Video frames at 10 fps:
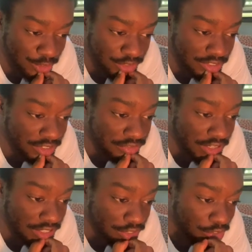or
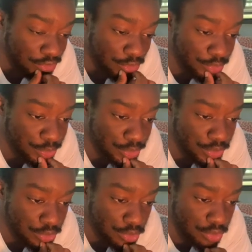significant enough for people
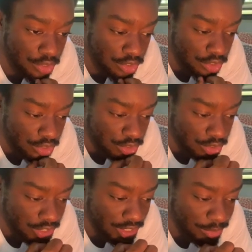to
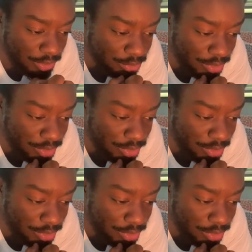care about. Basically.